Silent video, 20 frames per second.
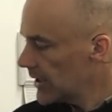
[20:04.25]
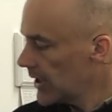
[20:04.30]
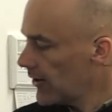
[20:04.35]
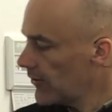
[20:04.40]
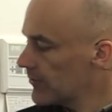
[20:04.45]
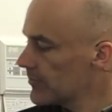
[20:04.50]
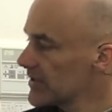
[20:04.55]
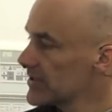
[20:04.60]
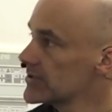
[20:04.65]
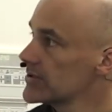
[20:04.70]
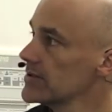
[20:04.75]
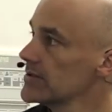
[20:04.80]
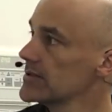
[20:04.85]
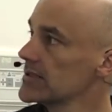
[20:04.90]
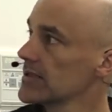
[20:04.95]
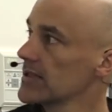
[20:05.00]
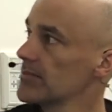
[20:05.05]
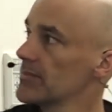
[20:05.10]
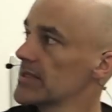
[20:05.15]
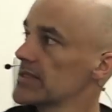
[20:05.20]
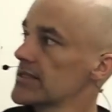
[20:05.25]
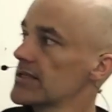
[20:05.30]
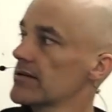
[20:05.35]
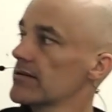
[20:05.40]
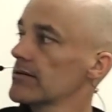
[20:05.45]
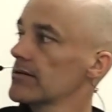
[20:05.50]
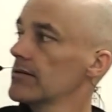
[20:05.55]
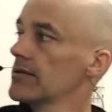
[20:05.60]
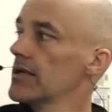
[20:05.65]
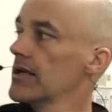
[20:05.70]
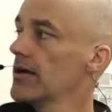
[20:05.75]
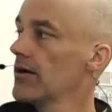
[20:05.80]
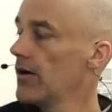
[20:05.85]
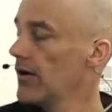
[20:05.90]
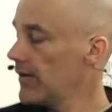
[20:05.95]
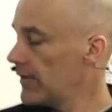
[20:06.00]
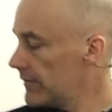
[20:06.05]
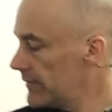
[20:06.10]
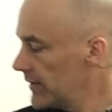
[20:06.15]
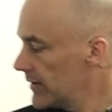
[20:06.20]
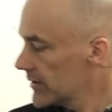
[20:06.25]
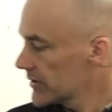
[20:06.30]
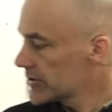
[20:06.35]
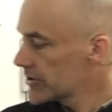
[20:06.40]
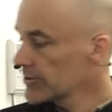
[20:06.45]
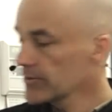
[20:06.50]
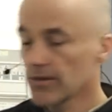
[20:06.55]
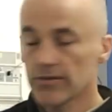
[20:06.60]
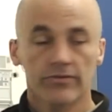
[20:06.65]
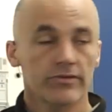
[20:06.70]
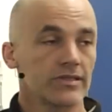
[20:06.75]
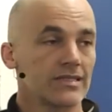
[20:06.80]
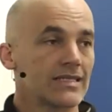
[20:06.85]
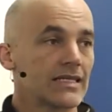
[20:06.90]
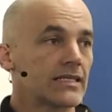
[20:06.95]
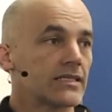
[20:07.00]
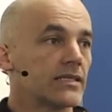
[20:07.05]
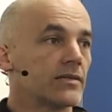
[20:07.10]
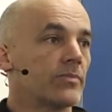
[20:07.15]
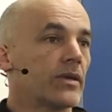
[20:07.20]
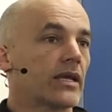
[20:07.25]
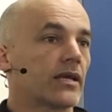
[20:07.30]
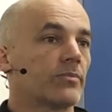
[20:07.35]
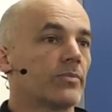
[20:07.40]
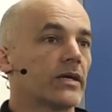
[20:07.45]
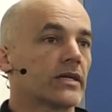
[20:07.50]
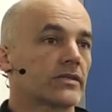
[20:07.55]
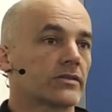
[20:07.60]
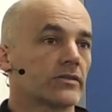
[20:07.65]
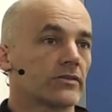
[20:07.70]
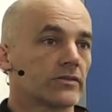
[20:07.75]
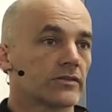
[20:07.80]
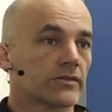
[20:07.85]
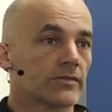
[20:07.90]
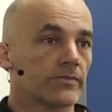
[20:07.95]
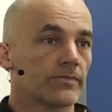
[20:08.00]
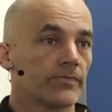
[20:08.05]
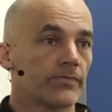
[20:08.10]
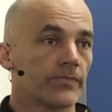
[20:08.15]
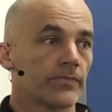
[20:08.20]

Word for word: I would be choosing a material of 260 megapascals.